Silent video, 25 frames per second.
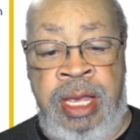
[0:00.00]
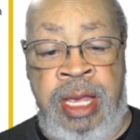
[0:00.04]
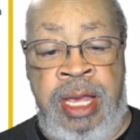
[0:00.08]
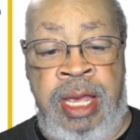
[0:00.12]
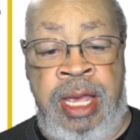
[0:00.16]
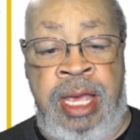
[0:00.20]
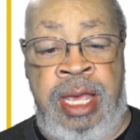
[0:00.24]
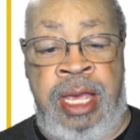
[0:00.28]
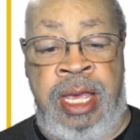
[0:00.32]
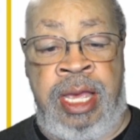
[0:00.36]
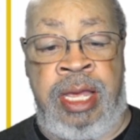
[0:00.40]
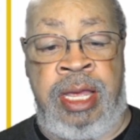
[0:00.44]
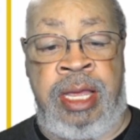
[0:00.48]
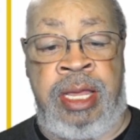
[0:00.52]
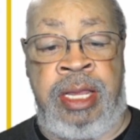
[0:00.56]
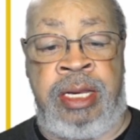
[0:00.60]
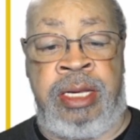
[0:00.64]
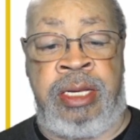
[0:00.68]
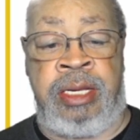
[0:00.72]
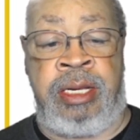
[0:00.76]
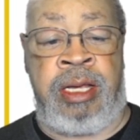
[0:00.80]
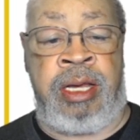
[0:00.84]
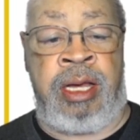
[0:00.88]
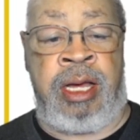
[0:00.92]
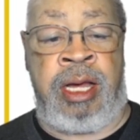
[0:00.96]
and
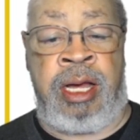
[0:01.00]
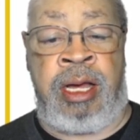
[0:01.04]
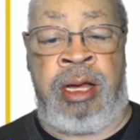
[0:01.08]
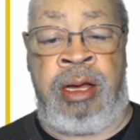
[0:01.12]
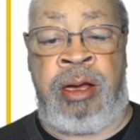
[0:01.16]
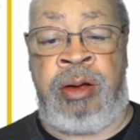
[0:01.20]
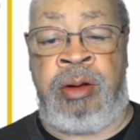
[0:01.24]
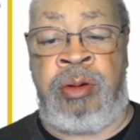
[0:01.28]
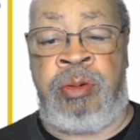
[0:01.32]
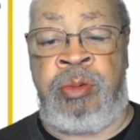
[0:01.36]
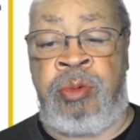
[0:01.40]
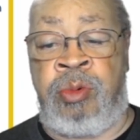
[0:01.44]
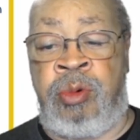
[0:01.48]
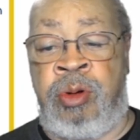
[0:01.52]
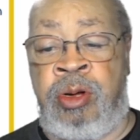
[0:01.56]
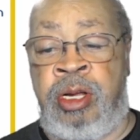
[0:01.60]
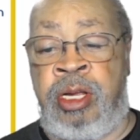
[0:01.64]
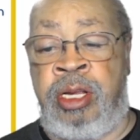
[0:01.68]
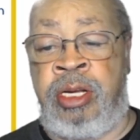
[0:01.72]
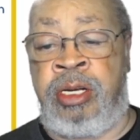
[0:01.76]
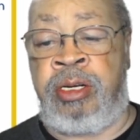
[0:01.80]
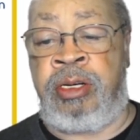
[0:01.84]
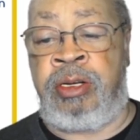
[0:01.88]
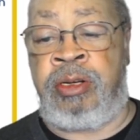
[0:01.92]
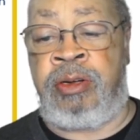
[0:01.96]
uh,
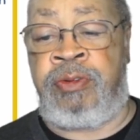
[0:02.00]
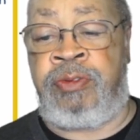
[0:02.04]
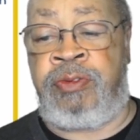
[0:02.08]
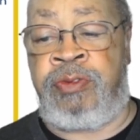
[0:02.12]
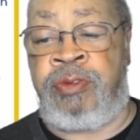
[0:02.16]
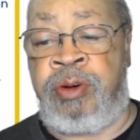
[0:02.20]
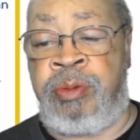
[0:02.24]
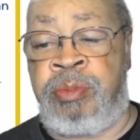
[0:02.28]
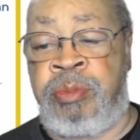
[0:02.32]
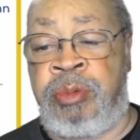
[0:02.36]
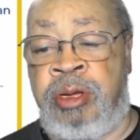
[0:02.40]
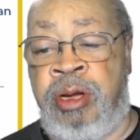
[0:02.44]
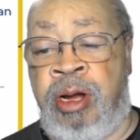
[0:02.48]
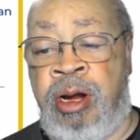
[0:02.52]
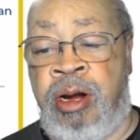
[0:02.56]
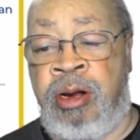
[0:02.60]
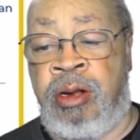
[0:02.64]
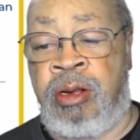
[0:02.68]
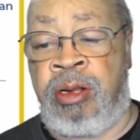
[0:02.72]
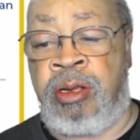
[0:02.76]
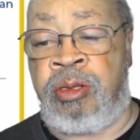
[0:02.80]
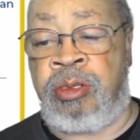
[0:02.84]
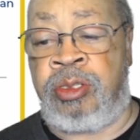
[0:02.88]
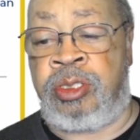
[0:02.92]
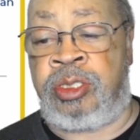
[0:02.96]
one from
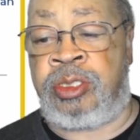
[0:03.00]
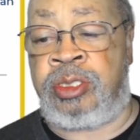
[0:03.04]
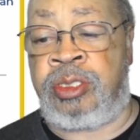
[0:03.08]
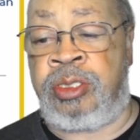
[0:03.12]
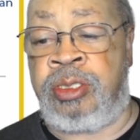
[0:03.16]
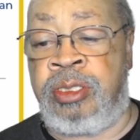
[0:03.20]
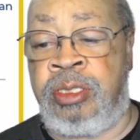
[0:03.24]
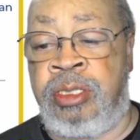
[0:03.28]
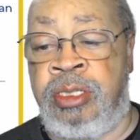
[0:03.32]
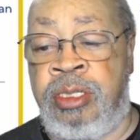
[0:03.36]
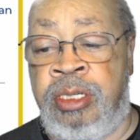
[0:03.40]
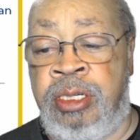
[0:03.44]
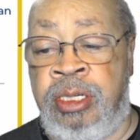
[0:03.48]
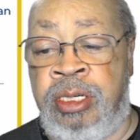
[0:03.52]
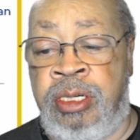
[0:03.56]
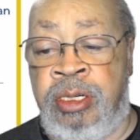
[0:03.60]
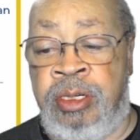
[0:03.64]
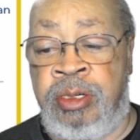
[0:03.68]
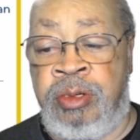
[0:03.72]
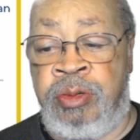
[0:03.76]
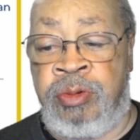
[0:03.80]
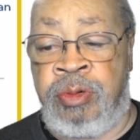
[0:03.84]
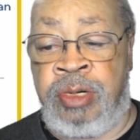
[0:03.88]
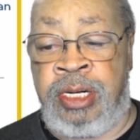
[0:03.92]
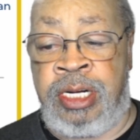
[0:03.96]
Carlos
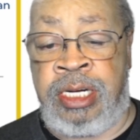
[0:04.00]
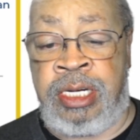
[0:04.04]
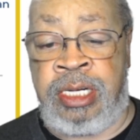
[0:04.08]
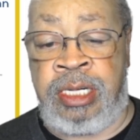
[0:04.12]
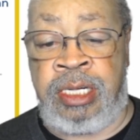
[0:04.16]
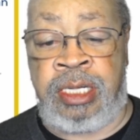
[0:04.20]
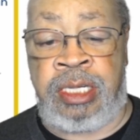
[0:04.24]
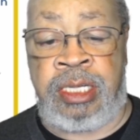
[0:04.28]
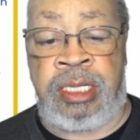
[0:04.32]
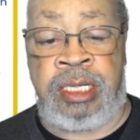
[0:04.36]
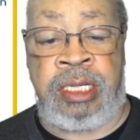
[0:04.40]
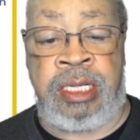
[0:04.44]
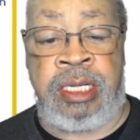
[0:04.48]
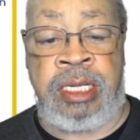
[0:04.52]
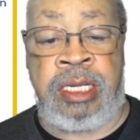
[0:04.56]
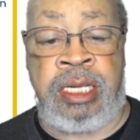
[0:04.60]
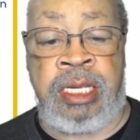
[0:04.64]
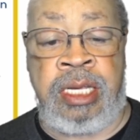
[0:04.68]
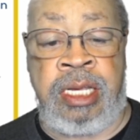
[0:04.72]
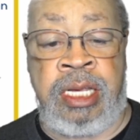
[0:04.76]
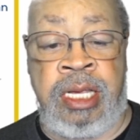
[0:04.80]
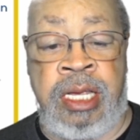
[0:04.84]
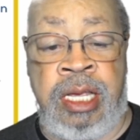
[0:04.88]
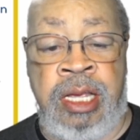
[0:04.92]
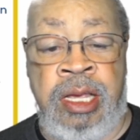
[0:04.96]
Redlick
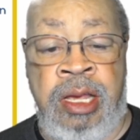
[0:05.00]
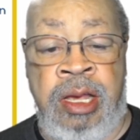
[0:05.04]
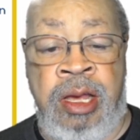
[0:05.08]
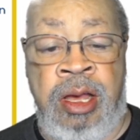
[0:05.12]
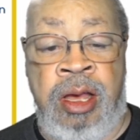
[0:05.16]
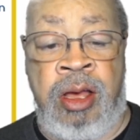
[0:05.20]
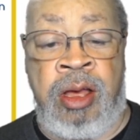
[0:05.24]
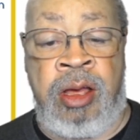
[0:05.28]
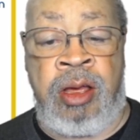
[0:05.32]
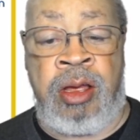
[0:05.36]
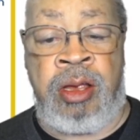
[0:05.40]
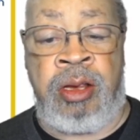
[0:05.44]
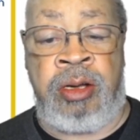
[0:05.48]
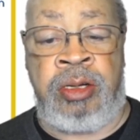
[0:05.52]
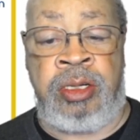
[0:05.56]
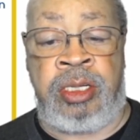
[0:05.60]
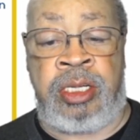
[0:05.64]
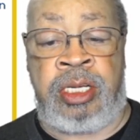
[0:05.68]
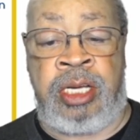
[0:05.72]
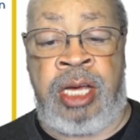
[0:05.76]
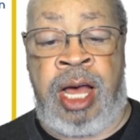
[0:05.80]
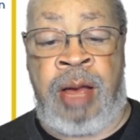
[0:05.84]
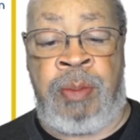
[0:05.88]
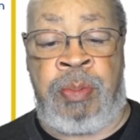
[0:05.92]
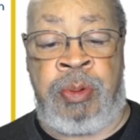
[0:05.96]
on
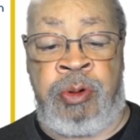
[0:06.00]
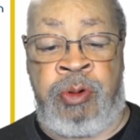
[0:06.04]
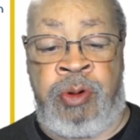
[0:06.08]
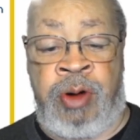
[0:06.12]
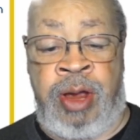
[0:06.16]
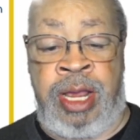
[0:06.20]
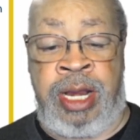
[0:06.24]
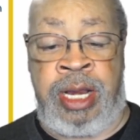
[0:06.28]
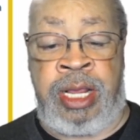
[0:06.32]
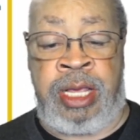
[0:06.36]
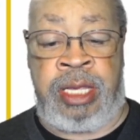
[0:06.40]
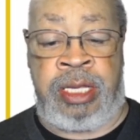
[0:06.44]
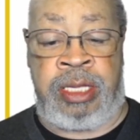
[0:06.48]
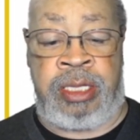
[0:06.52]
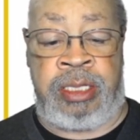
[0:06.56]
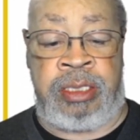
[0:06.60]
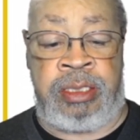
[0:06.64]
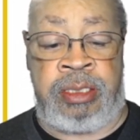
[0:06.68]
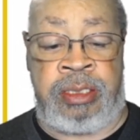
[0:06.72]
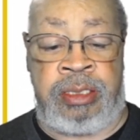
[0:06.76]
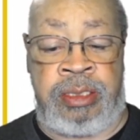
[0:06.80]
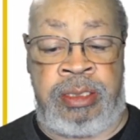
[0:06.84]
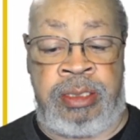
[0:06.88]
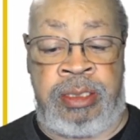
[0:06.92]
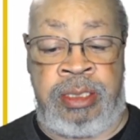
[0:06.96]
copywriting.
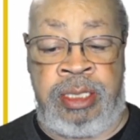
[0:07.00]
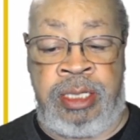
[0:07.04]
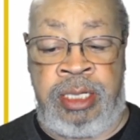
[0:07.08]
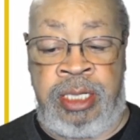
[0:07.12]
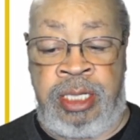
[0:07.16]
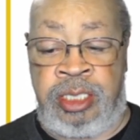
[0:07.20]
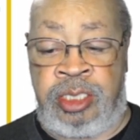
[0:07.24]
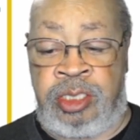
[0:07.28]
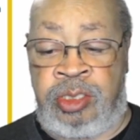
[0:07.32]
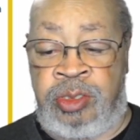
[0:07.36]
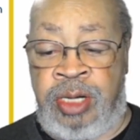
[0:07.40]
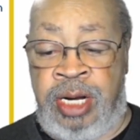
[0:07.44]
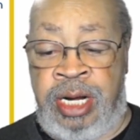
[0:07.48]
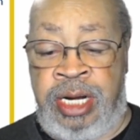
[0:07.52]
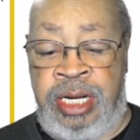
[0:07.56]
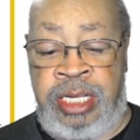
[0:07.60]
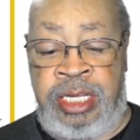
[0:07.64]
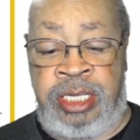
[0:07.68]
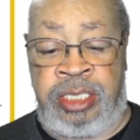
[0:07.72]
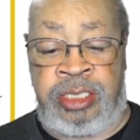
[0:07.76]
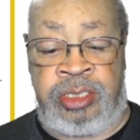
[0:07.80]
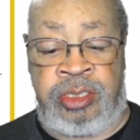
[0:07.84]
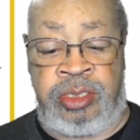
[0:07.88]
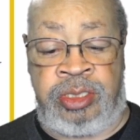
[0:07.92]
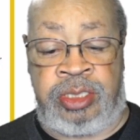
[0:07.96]
He's trying to
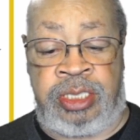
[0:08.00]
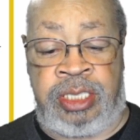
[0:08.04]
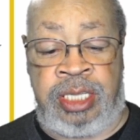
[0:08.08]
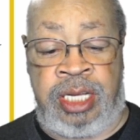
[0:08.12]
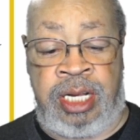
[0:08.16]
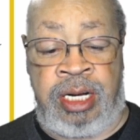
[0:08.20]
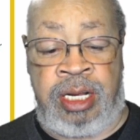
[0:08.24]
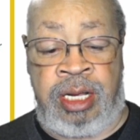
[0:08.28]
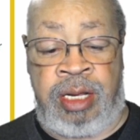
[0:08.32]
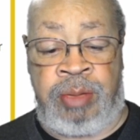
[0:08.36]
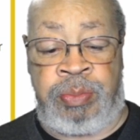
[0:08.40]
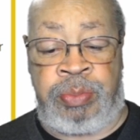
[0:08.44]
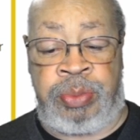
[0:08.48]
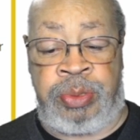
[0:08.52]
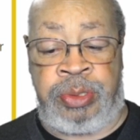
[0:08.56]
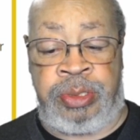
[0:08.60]
get you set up.